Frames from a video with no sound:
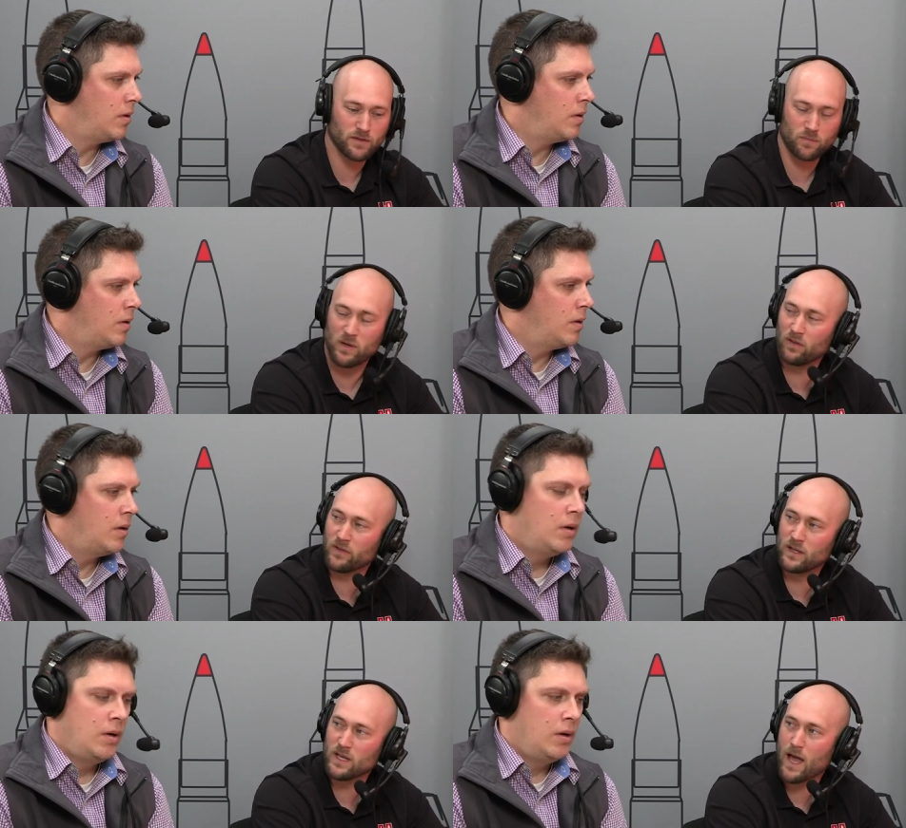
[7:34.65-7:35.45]
Speaker 1: the spindle and
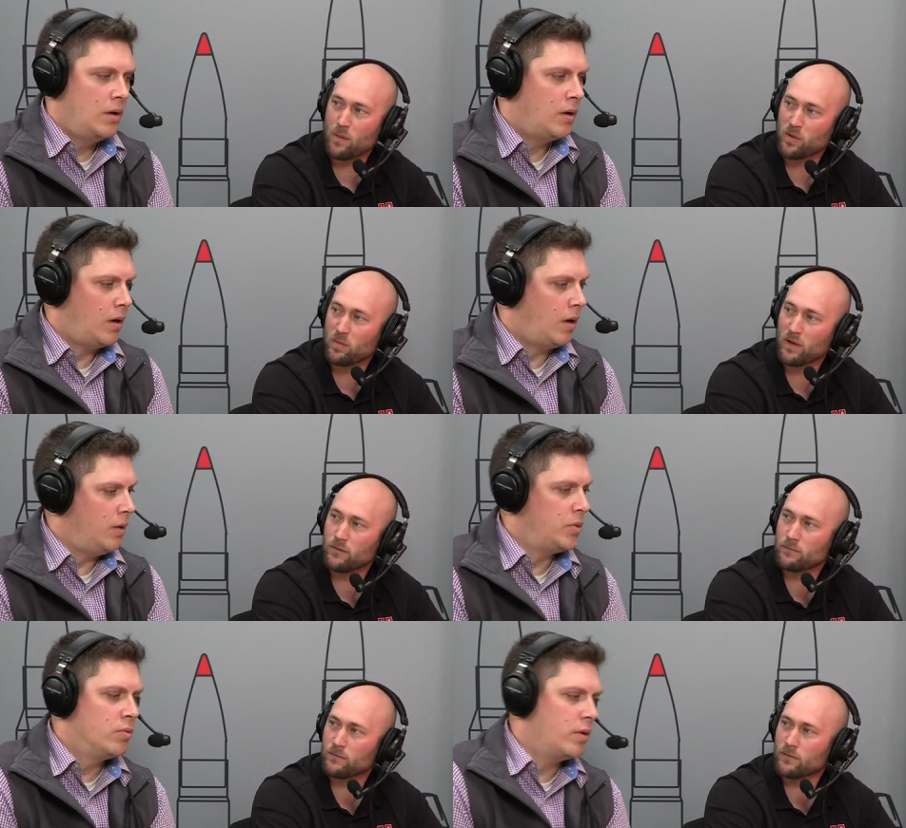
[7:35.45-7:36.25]
the decapping?
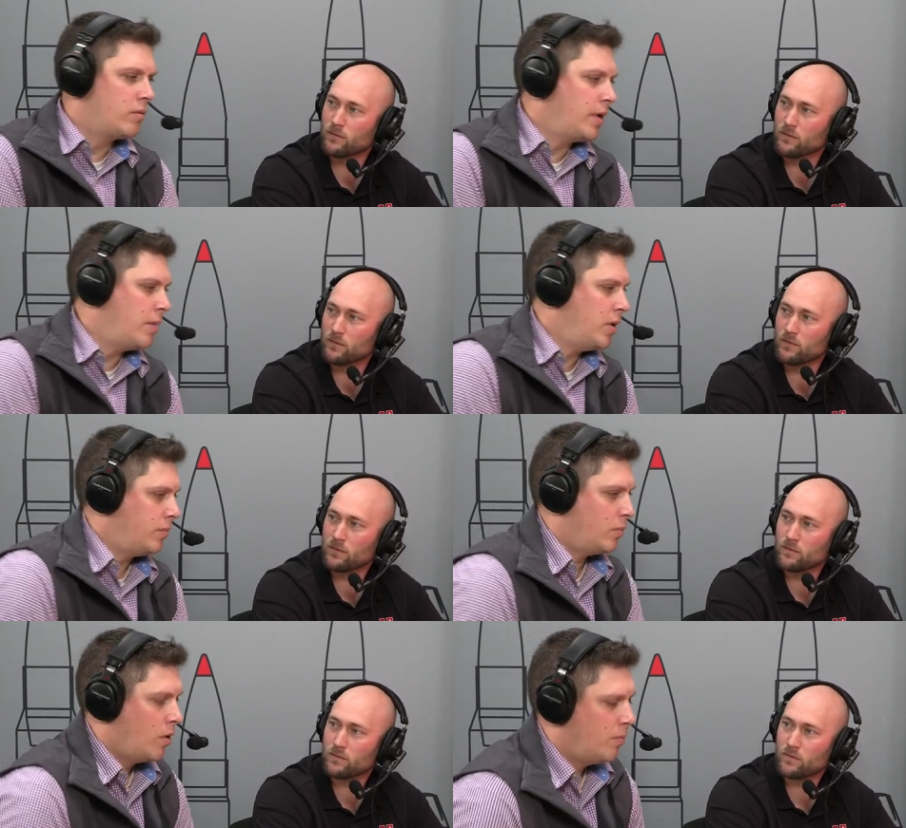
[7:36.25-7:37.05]
Um, you run the ram
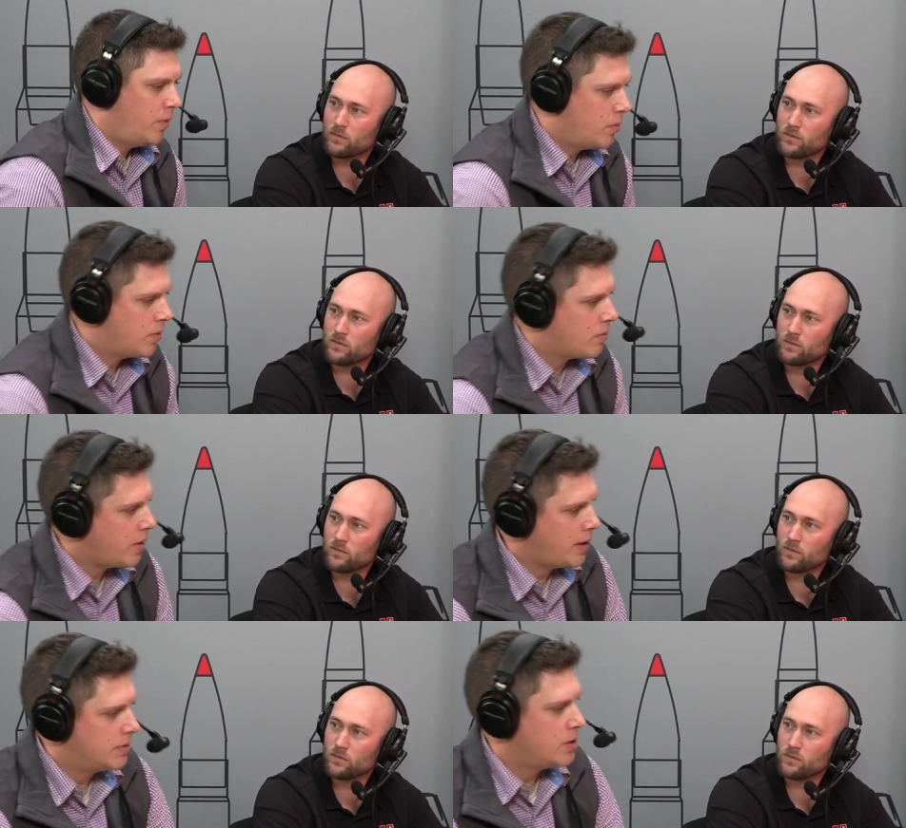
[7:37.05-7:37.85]
up, hopefully with the
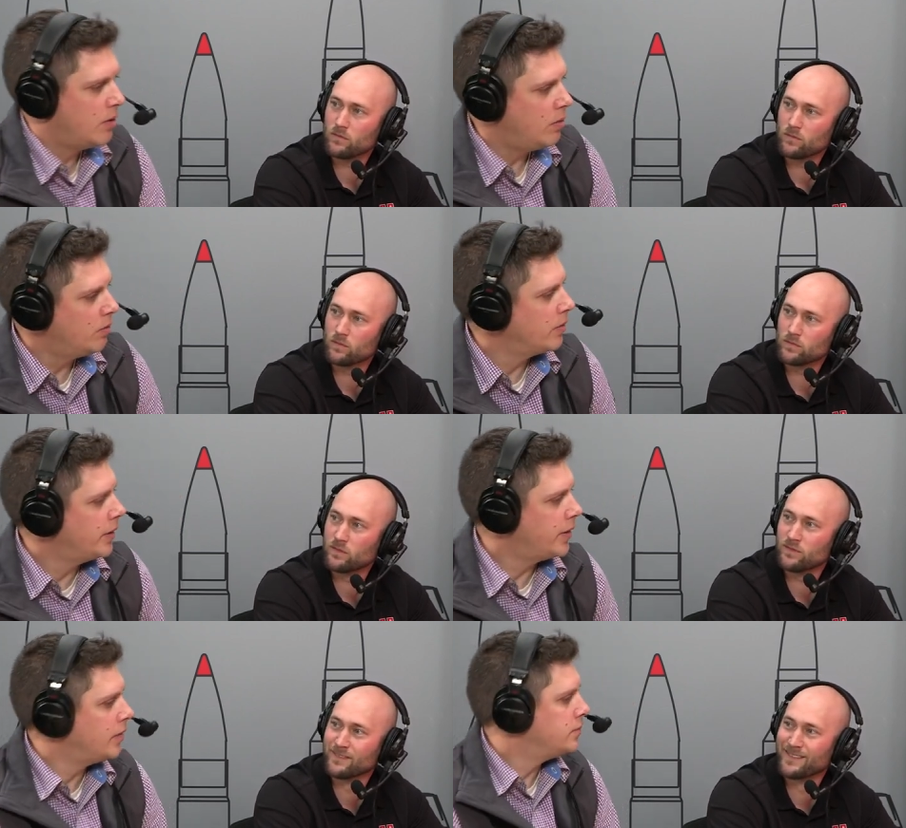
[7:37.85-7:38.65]
right shell holder
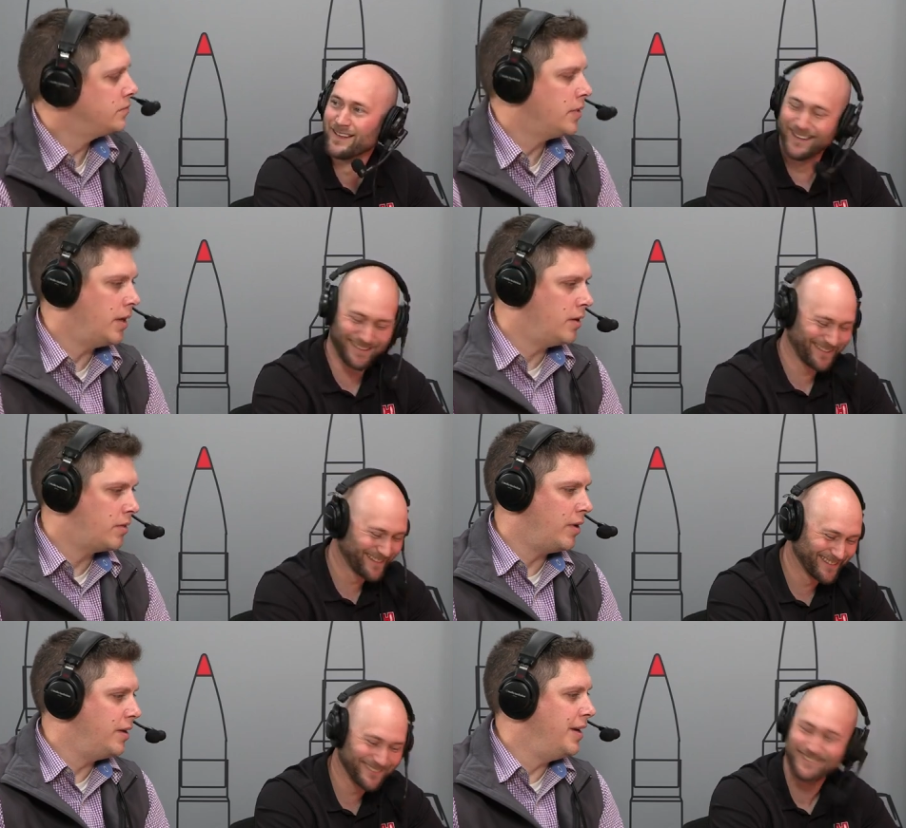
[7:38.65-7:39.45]
in there, and
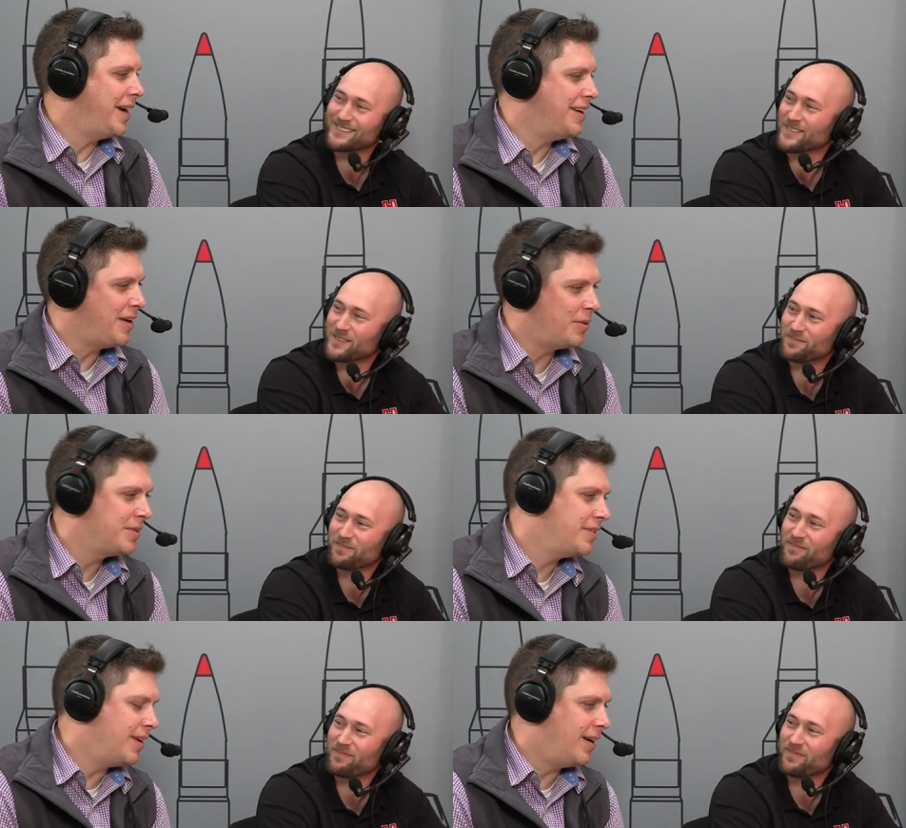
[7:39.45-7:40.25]
thread the die down
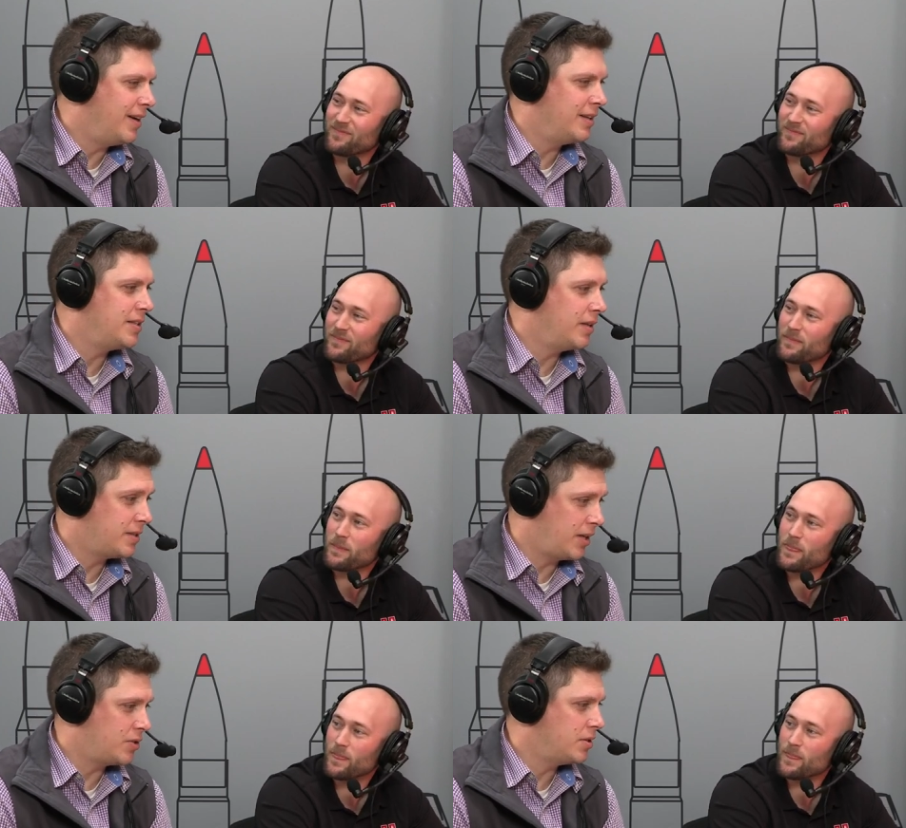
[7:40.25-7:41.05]
uh, till it
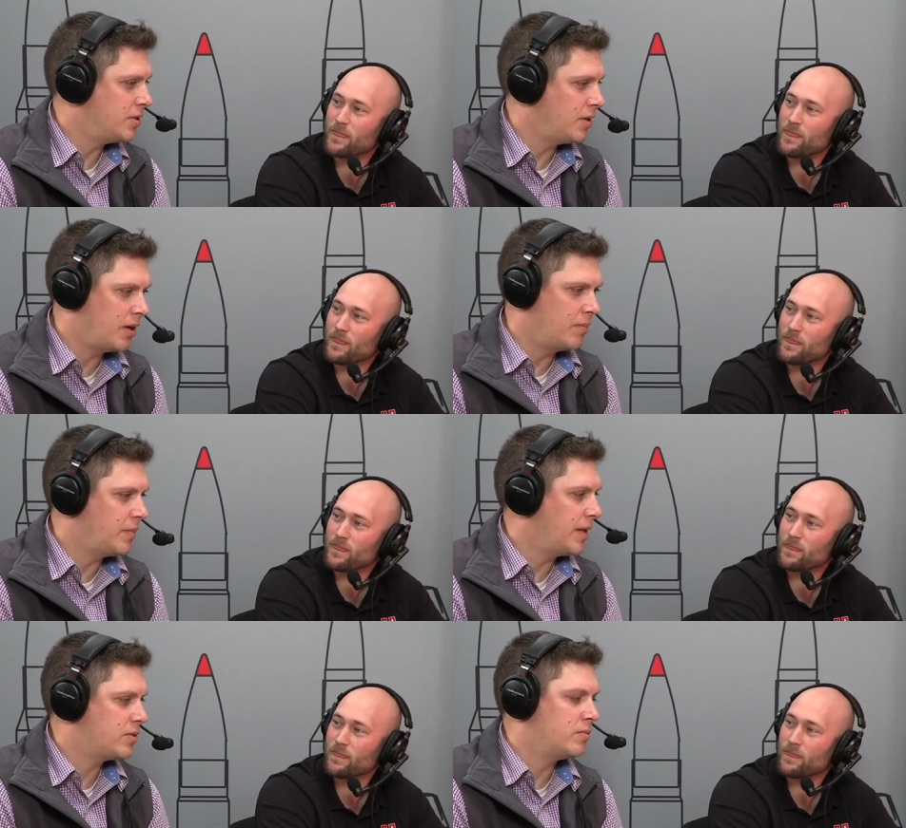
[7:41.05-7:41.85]
touches. Um,
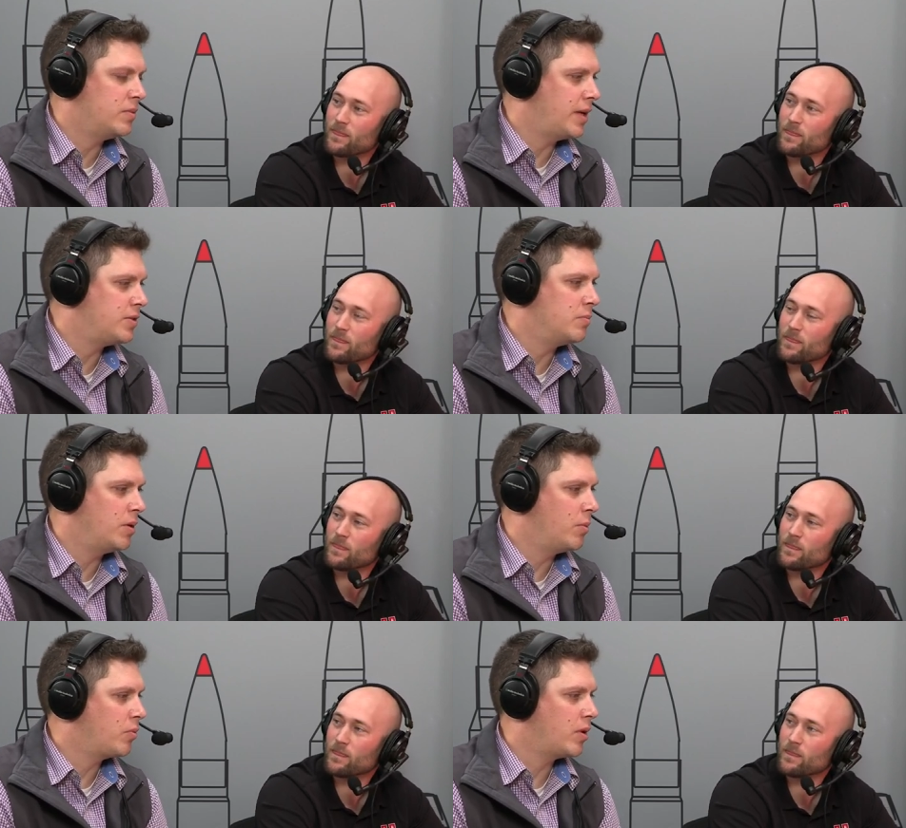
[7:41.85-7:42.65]
that's that's your
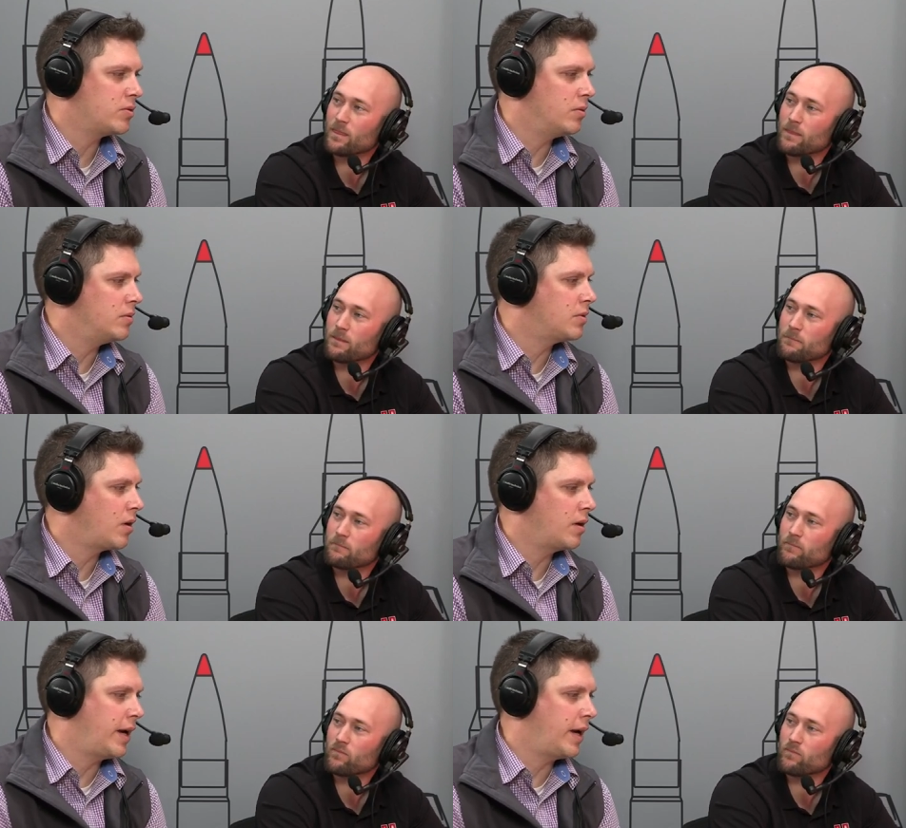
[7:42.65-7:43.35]
minimum threshold to start.